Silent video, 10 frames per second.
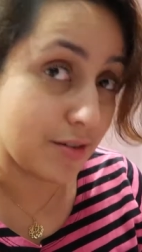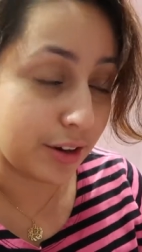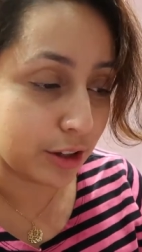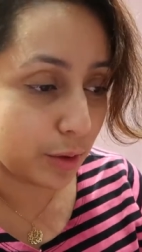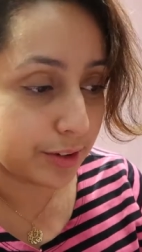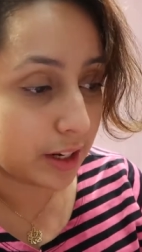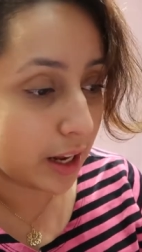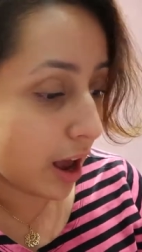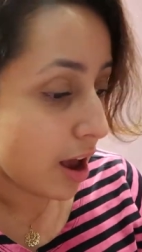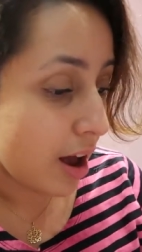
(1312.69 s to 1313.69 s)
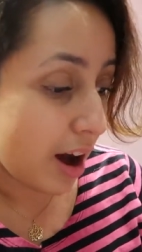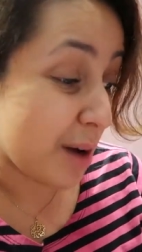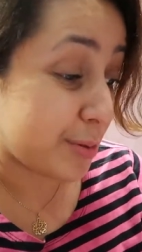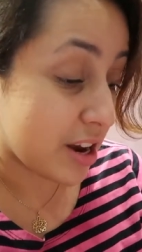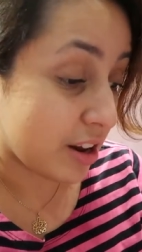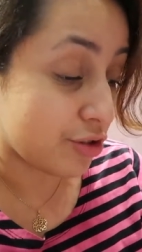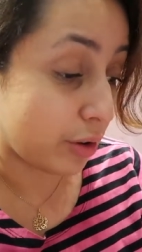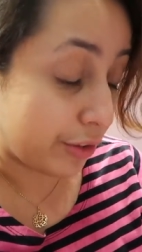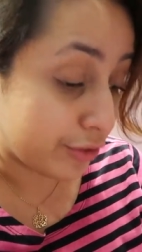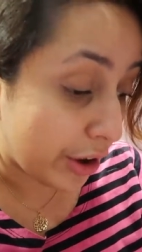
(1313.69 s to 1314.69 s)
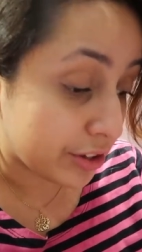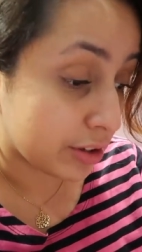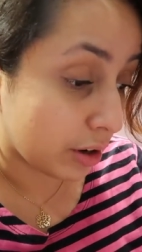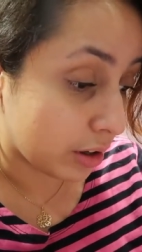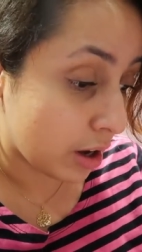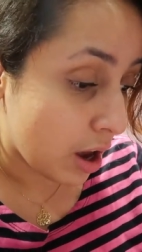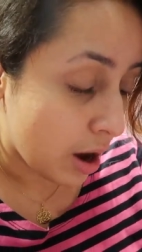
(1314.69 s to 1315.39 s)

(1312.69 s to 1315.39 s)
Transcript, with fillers: really good ones in there. I particularly enjoyed the first song,